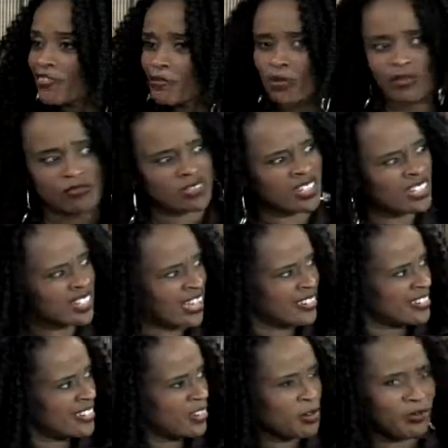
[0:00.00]
I'm like, really? I
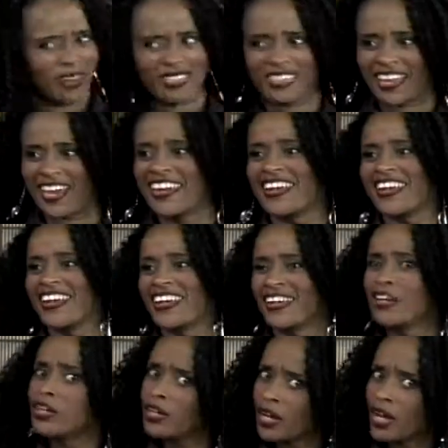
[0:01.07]
didn't hear about
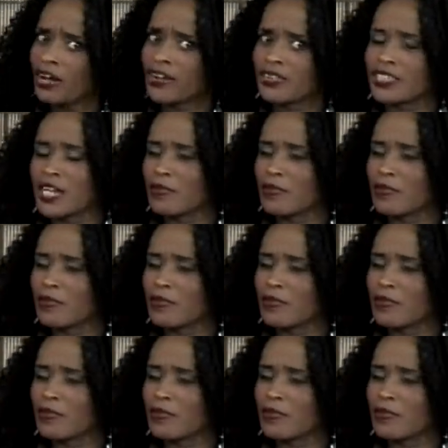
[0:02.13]
that. Oh, tell